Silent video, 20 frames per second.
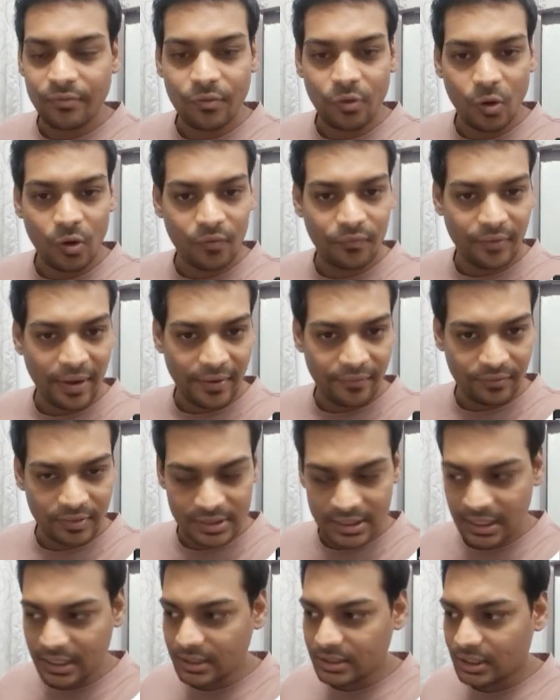4, 5,
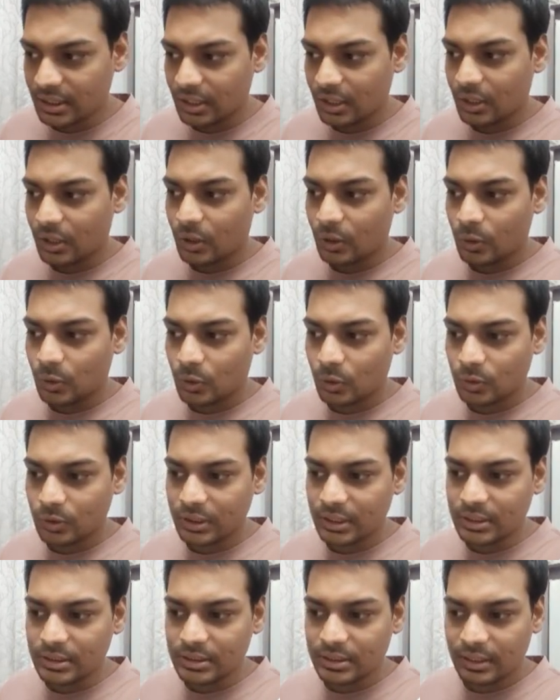6 to
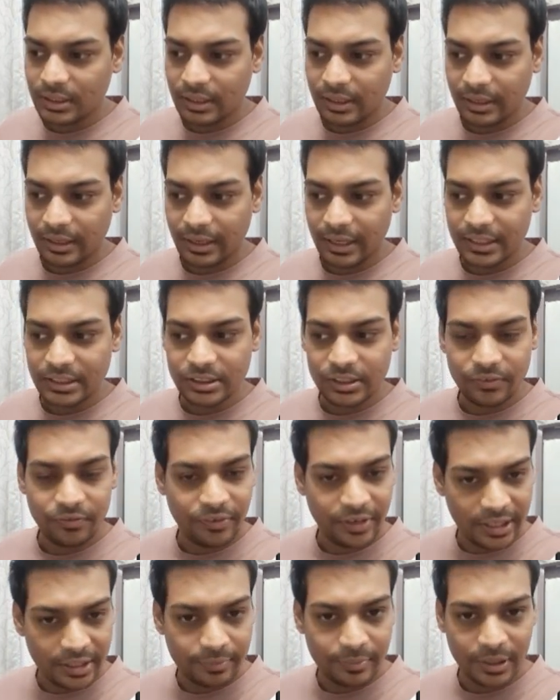this next
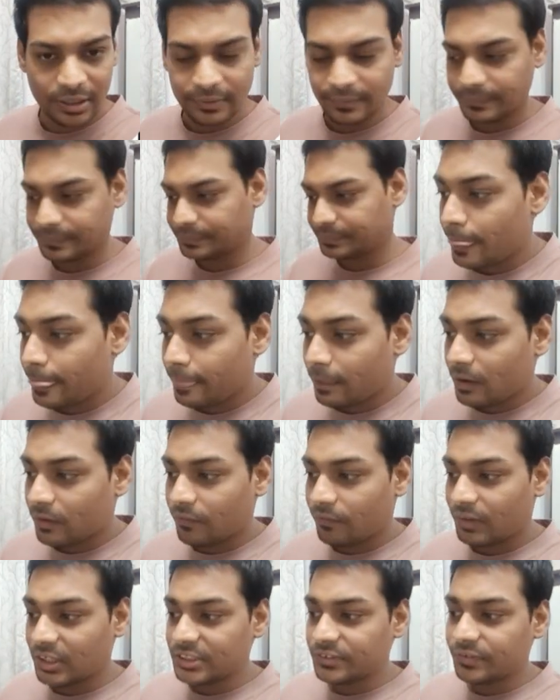variable.
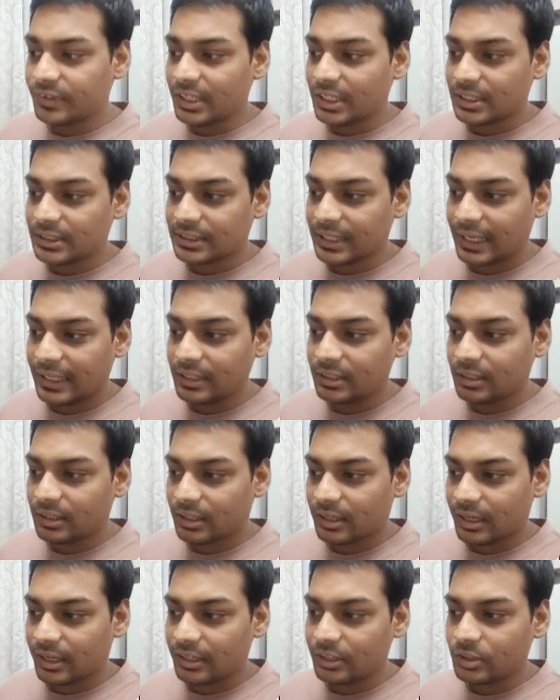Once we assigned
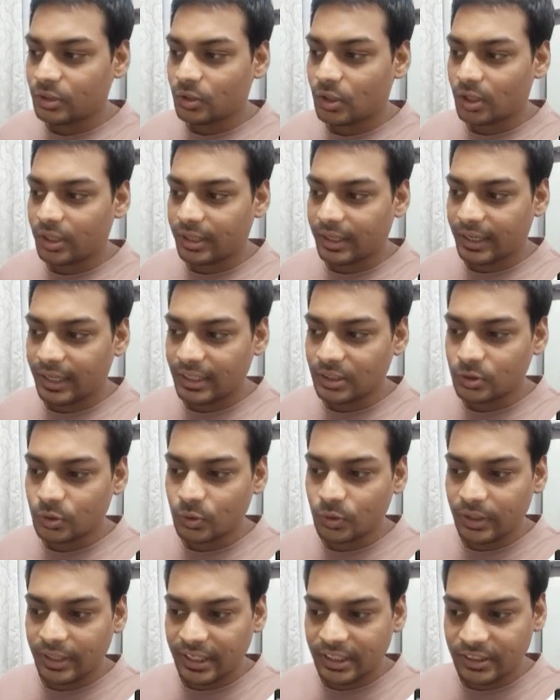current dot next
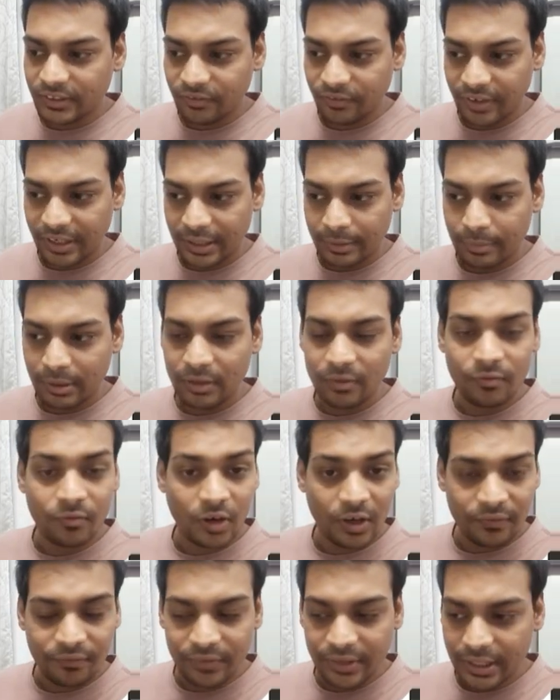to next variable,
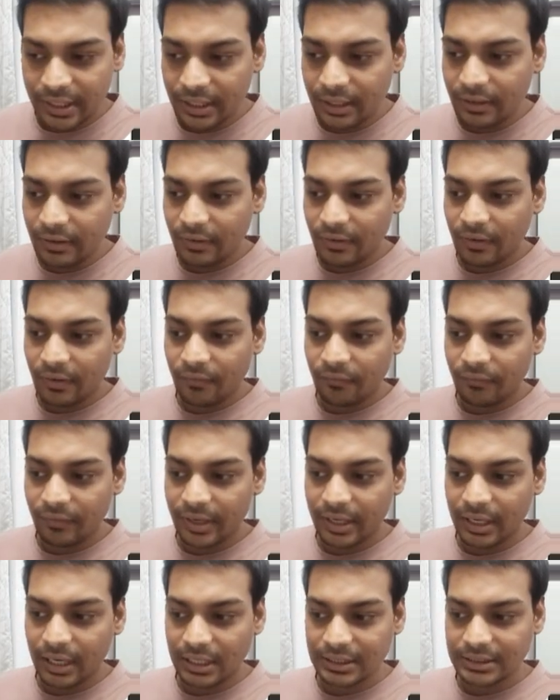what we did,
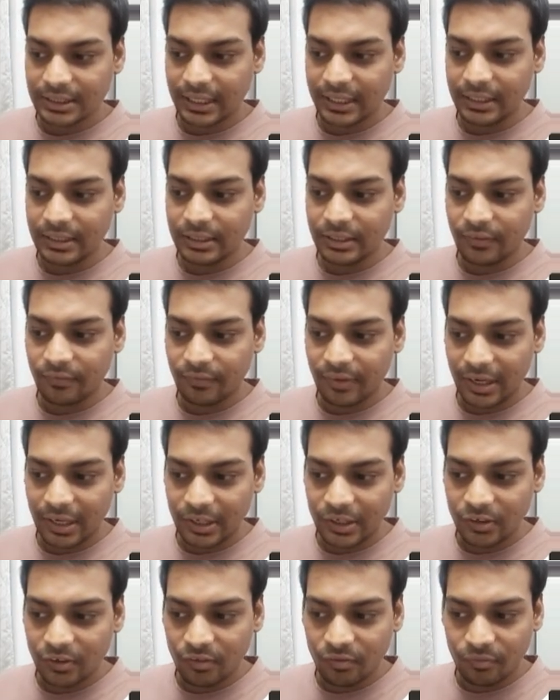we assigned the
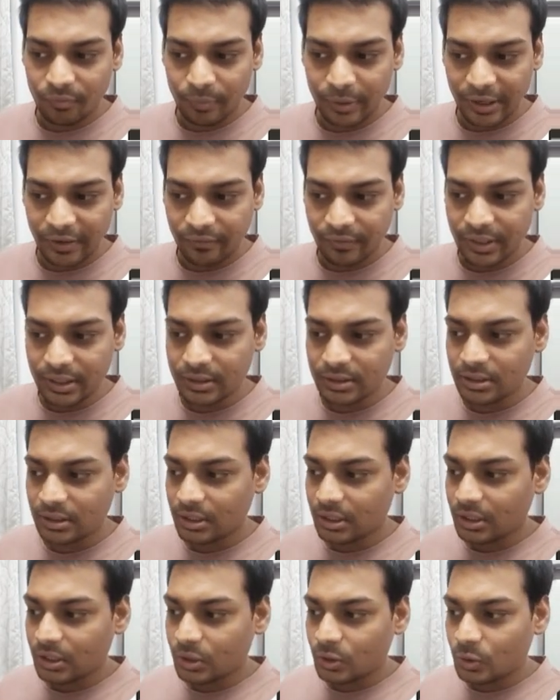value of previous
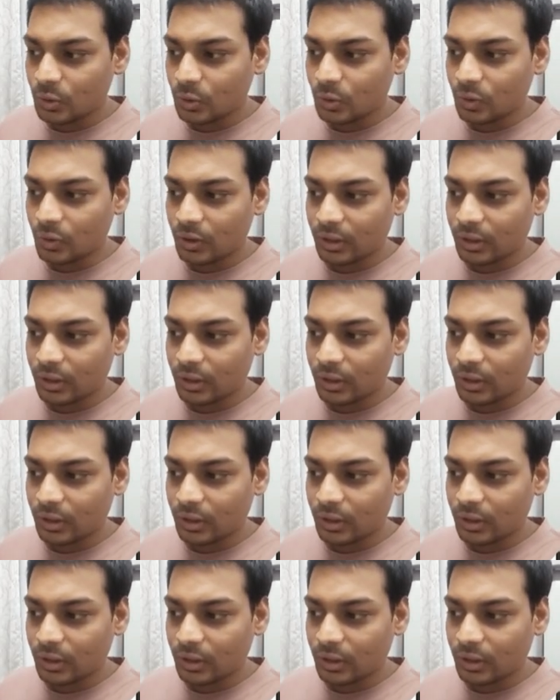to